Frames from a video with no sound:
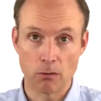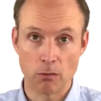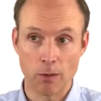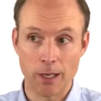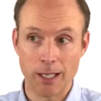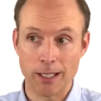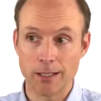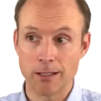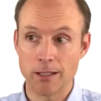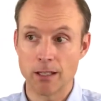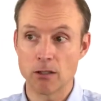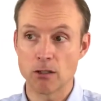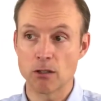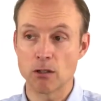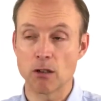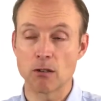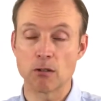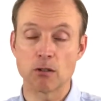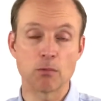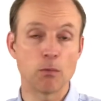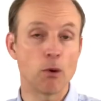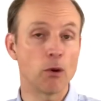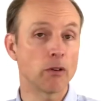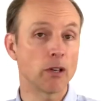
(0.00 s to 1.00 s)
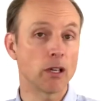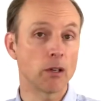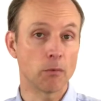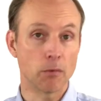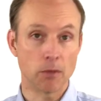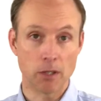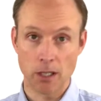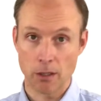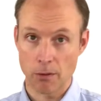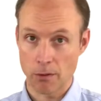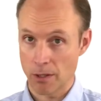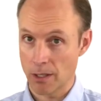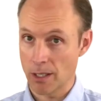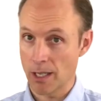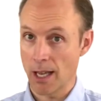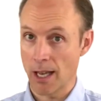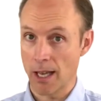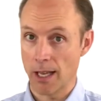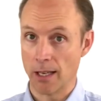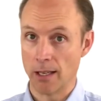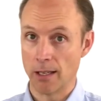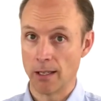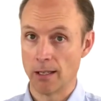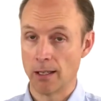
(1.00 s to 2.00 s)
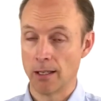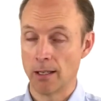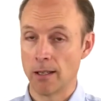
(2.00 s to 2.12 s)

Why did they start smoking when they were 10?